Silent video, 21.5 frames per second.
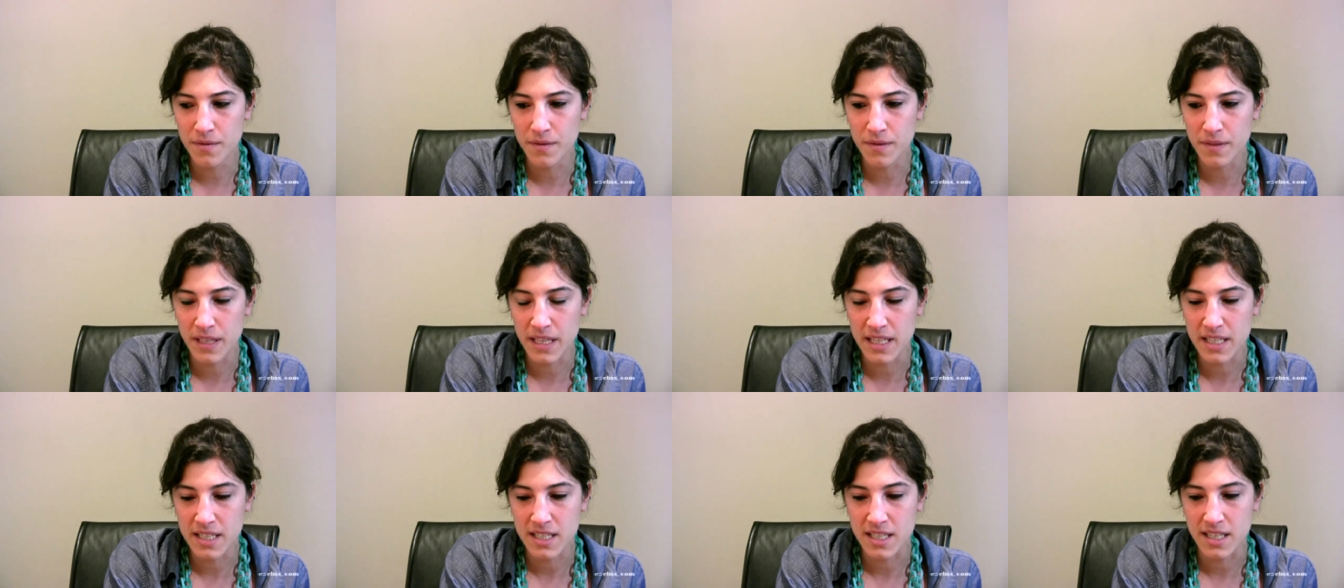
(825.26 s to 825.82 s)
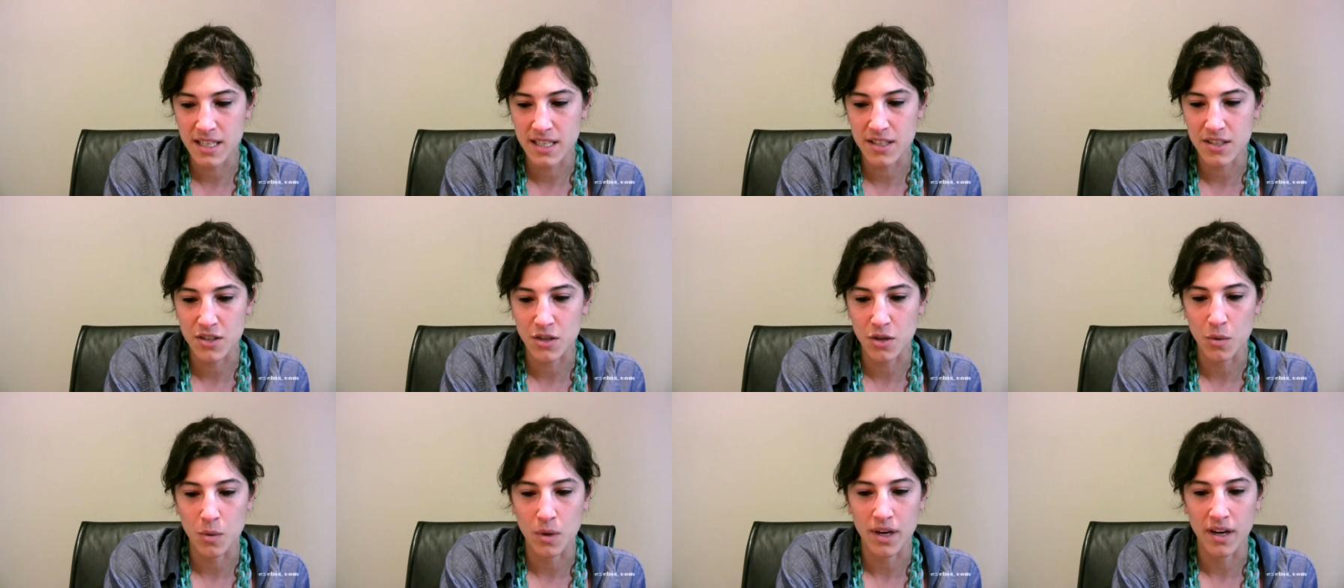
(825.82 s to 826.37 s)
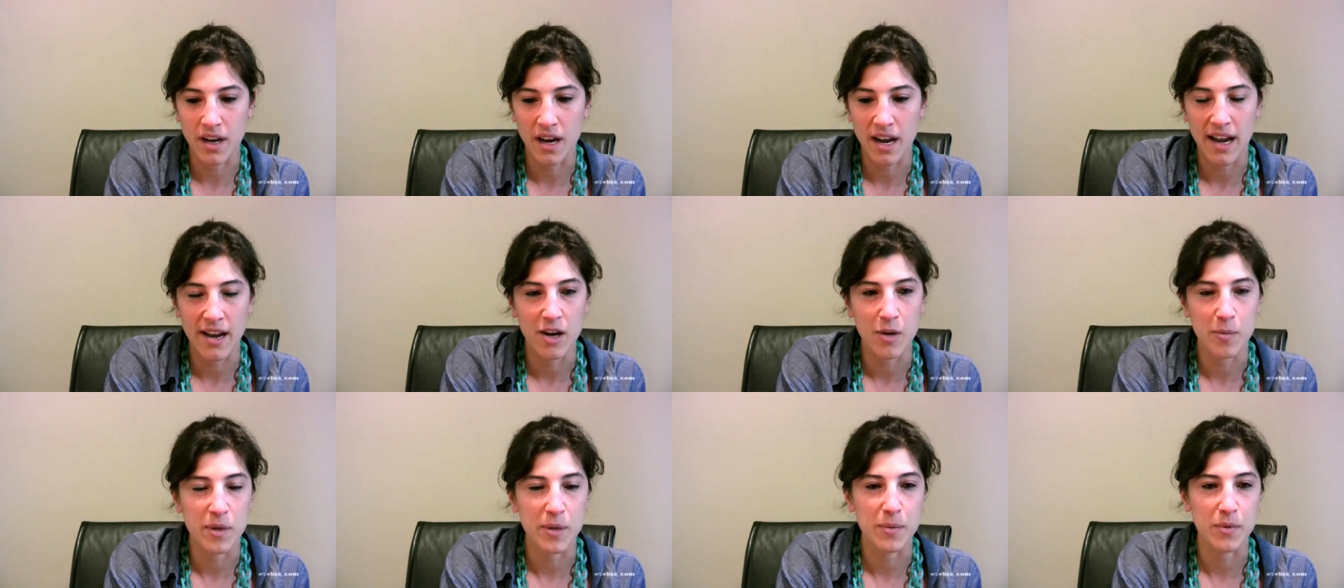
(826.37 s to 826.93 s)
VCs don't want to
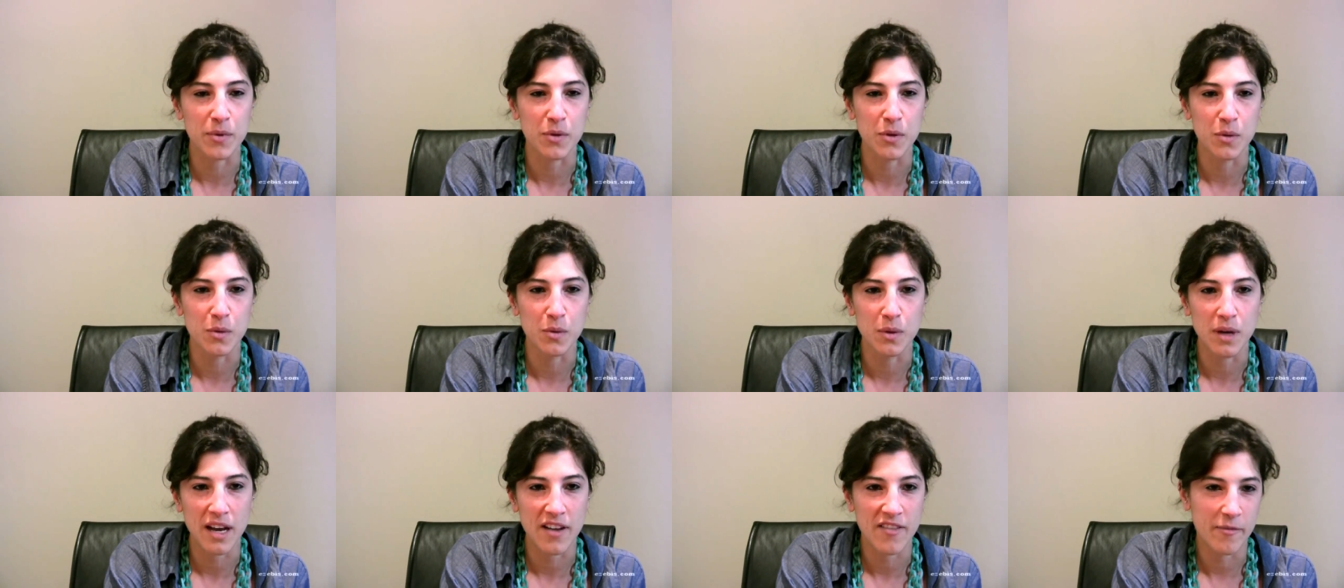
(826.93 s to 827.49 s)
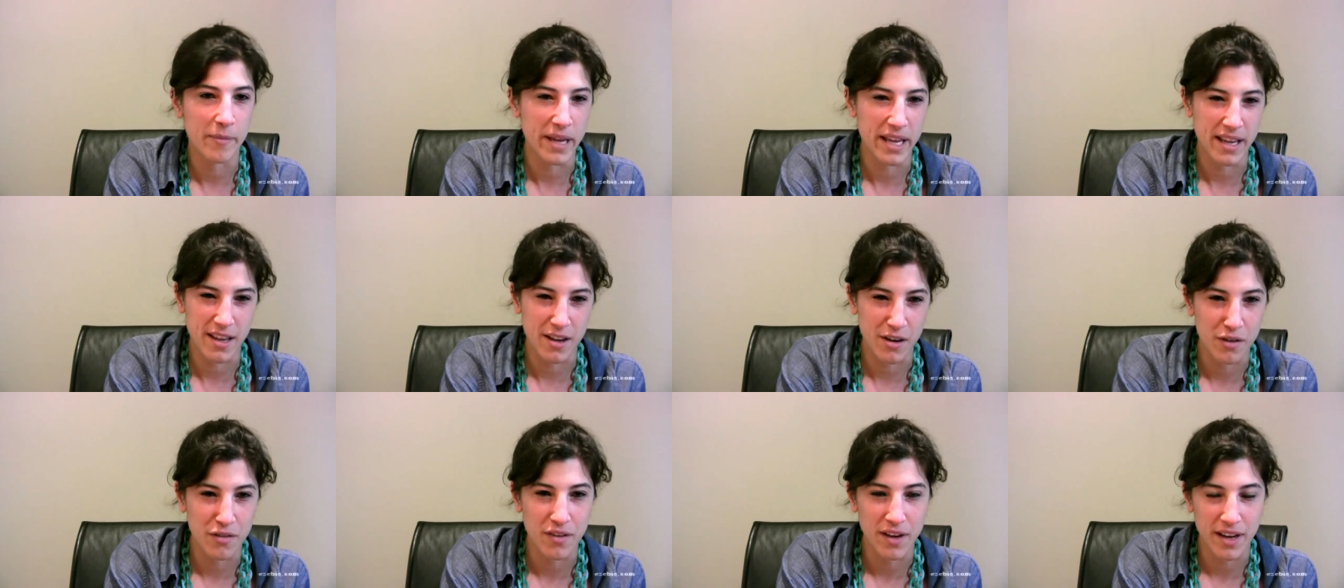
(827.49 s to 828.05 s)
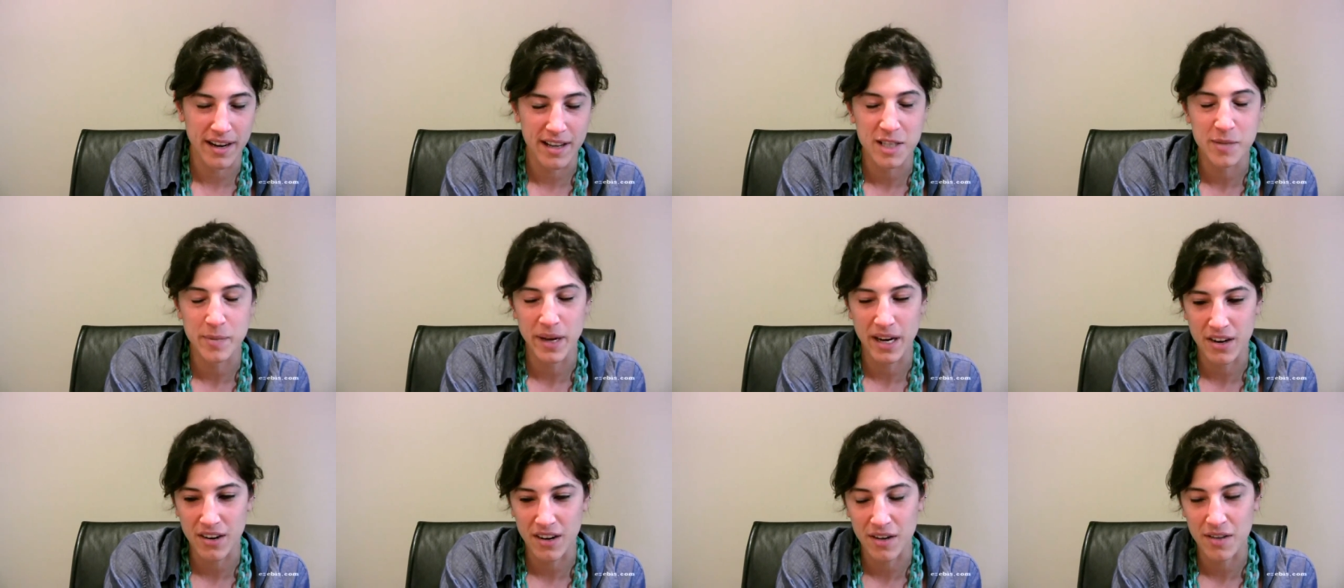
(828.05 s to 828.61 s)
hire people who have banking or finance
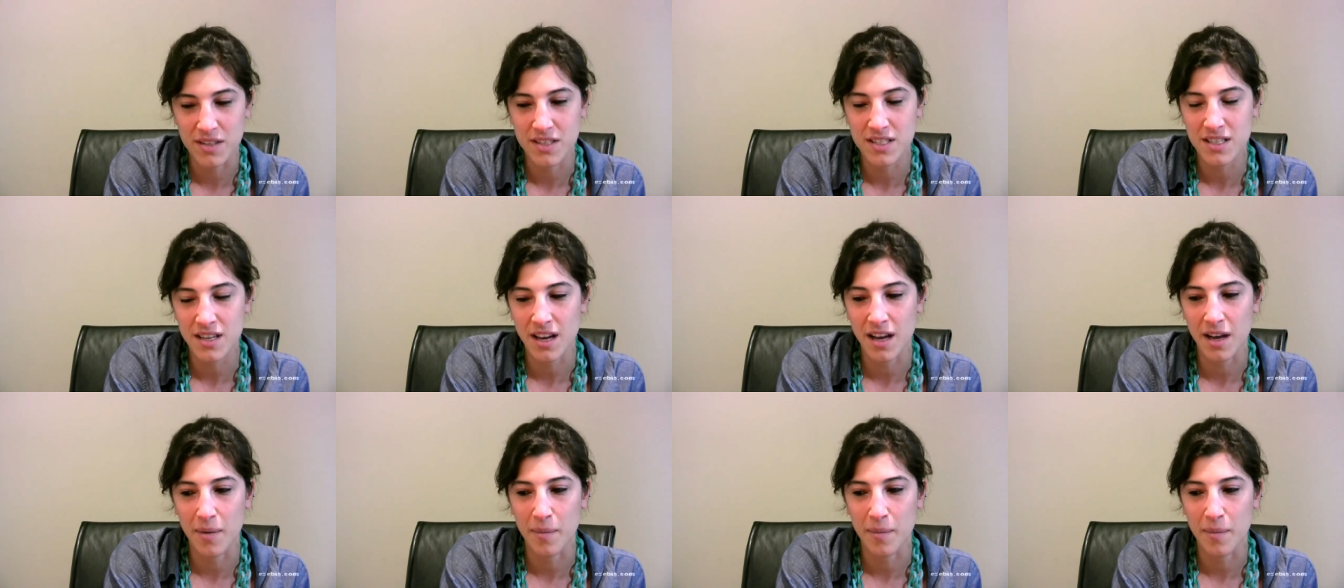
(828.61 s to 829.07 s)
backgrounds,